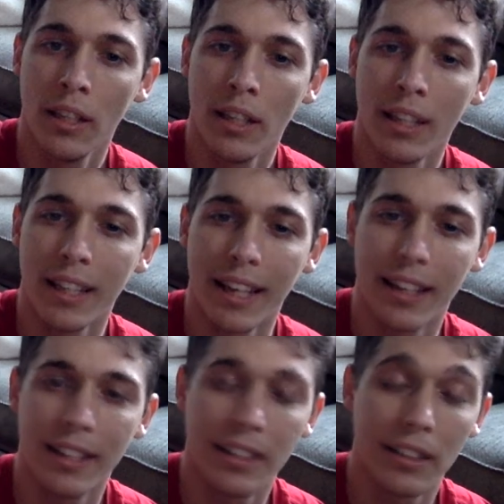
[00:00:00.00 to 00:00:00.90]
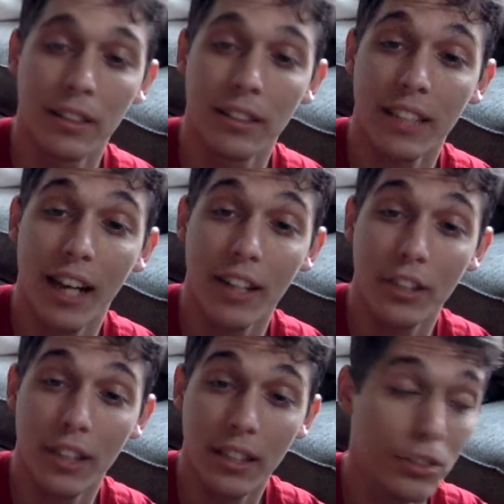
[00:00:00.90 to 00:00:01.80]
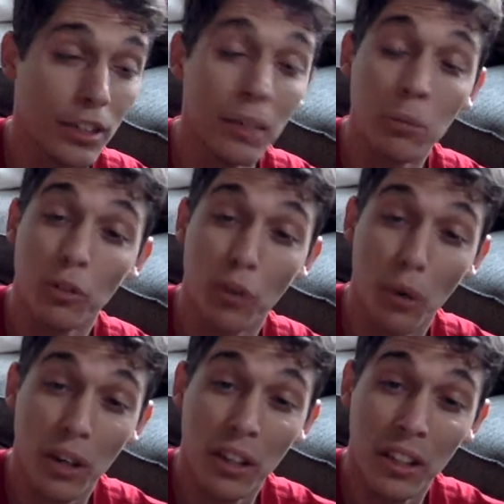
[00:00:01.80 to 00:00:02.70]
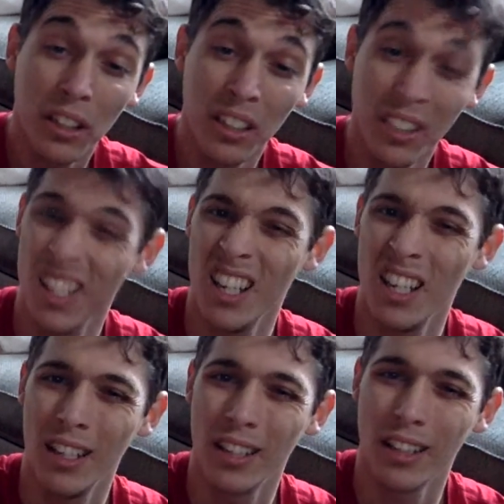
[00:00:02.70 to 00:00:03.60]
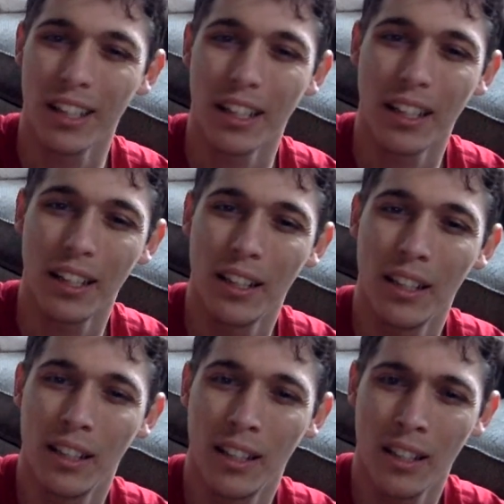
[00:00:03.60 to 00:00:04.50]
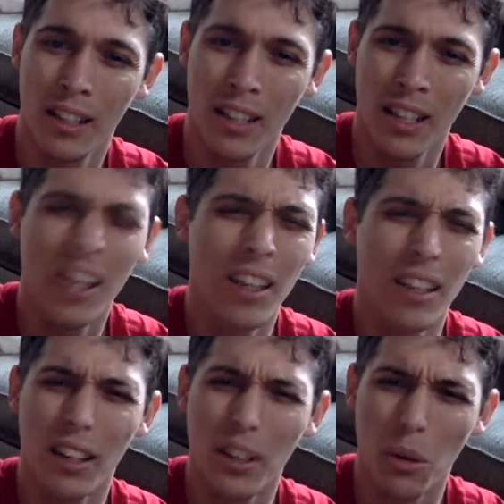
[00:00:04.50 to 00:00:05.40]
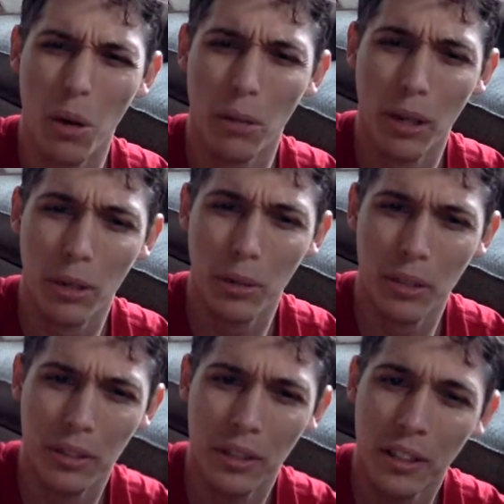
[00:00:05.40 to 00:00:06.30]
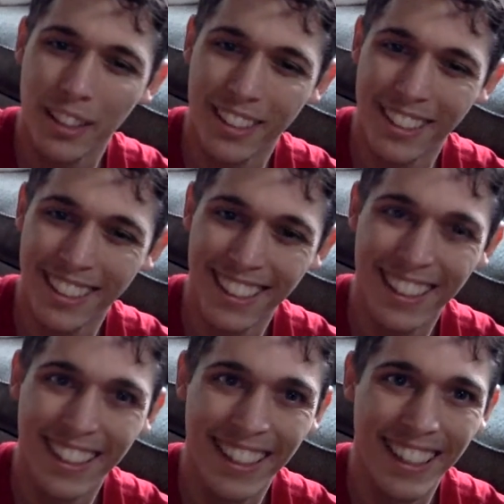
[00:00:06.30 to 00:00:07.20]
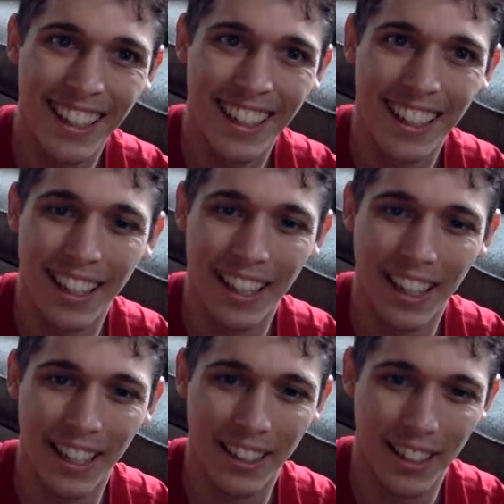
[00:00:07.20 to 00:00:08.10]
Yeah, stay hydrated. Drink before. Like, carry a water bottle with you. And